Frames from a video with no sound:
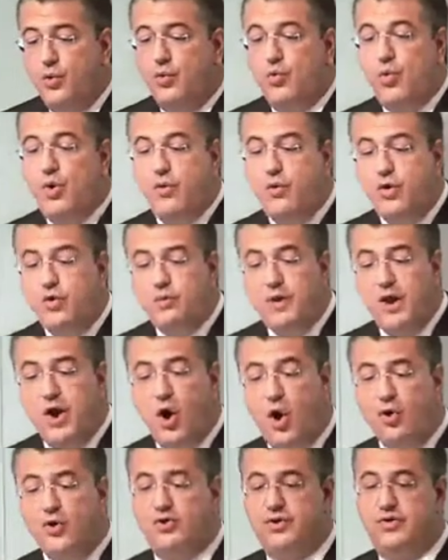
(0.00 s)
We would be
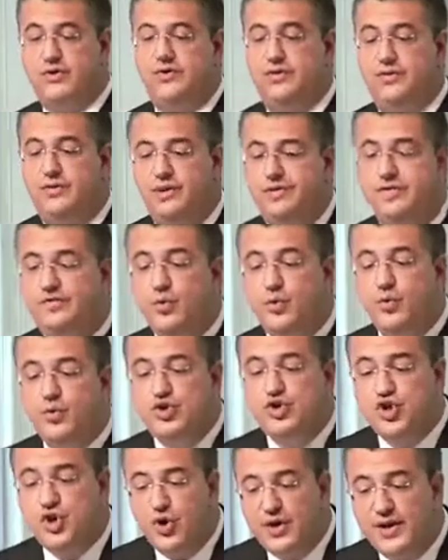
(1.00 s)
honored if you could
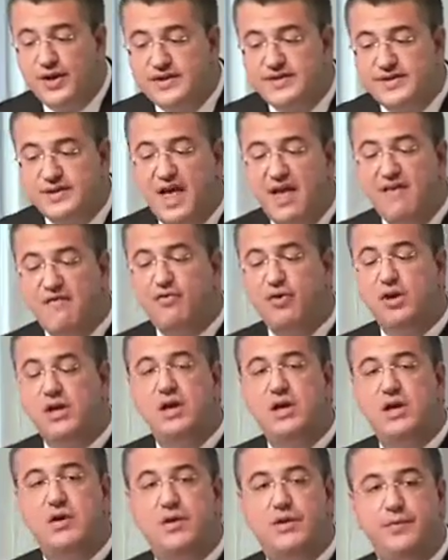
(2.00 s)
join us every
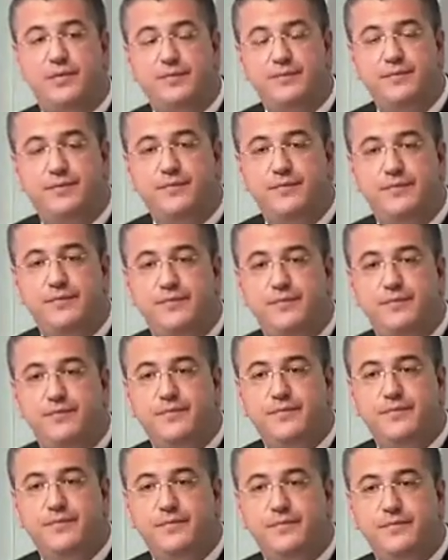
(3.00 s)
year
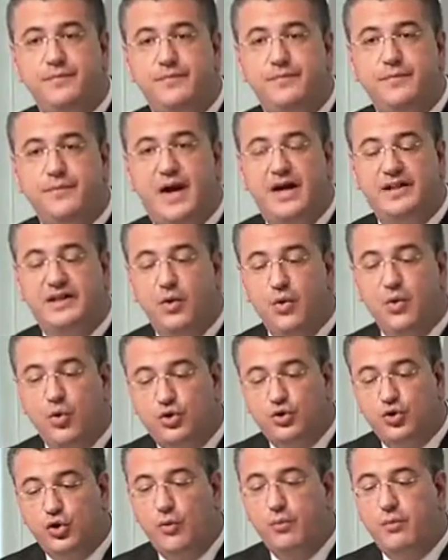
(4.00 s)
at our
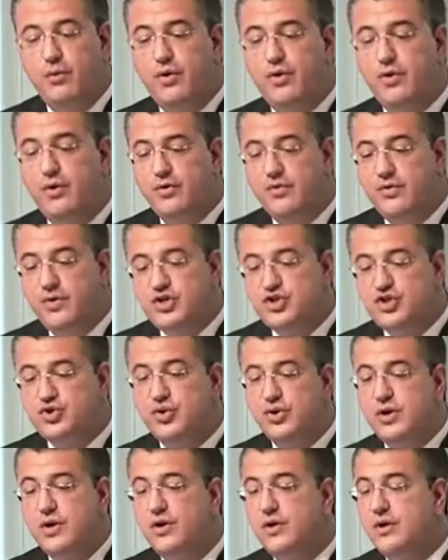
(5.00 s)
October
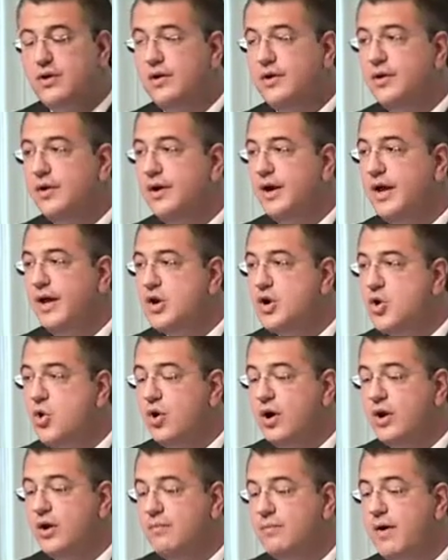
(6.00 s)
regional and
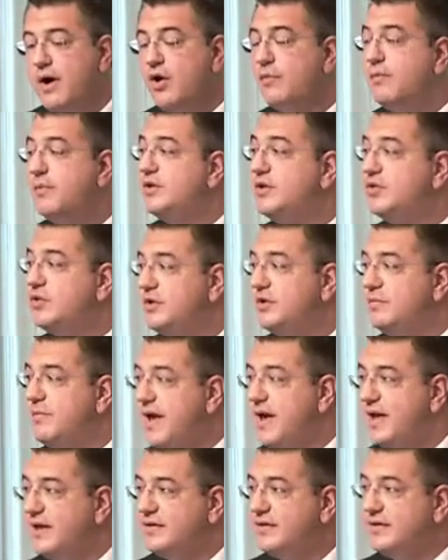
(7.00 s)
local barometer
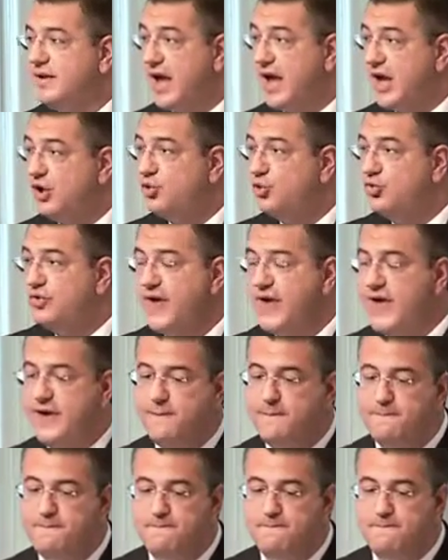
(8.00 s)
debate, like today.